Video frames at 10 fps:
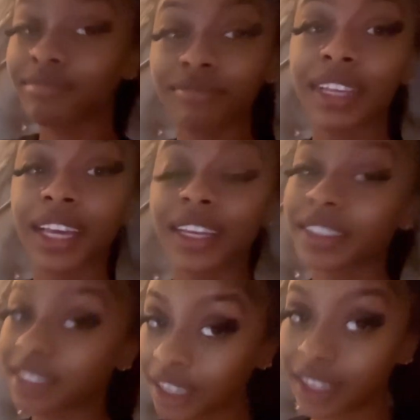
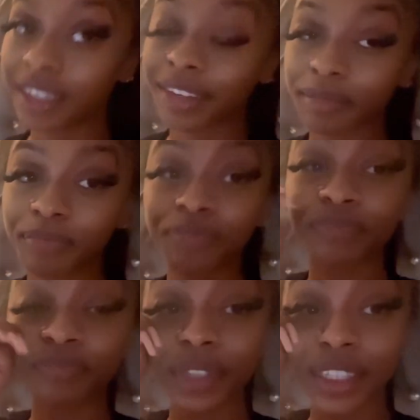Yes, I am.
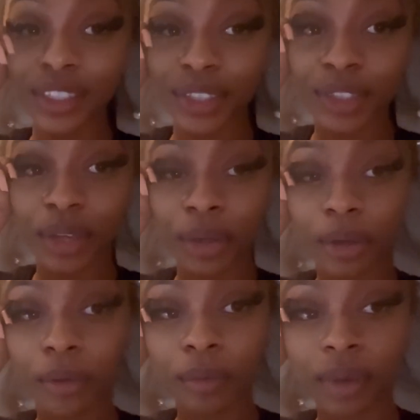
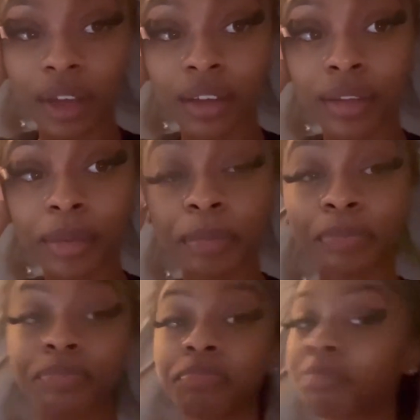So,
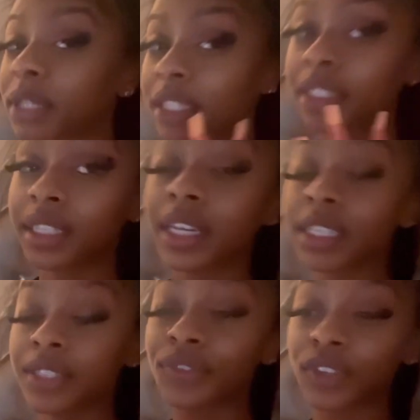um, in
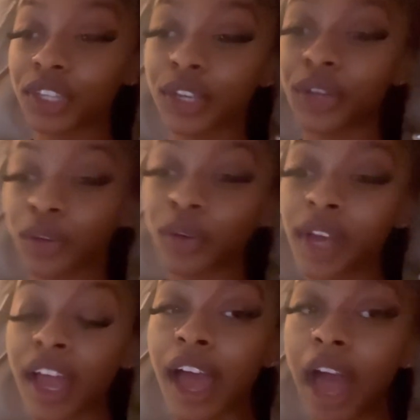today's video,
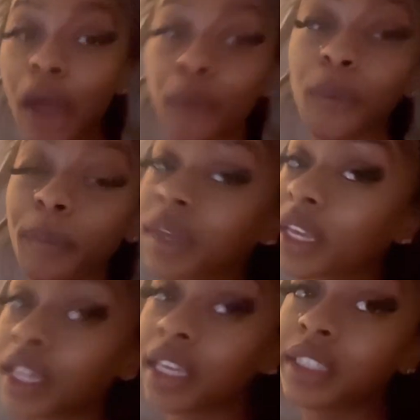I will
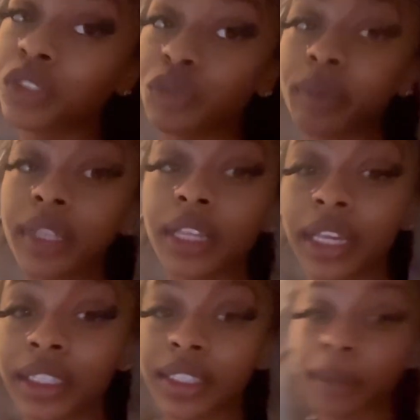be doing
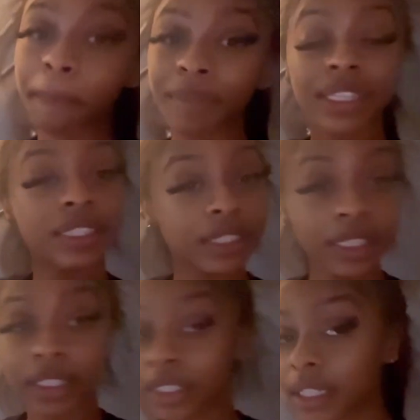like some
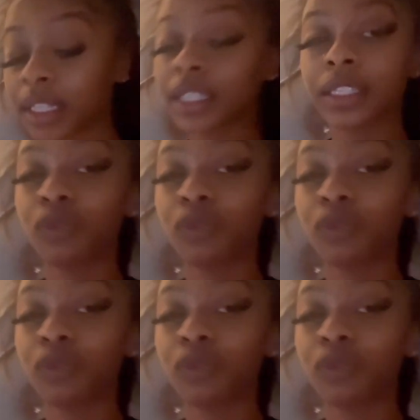business things.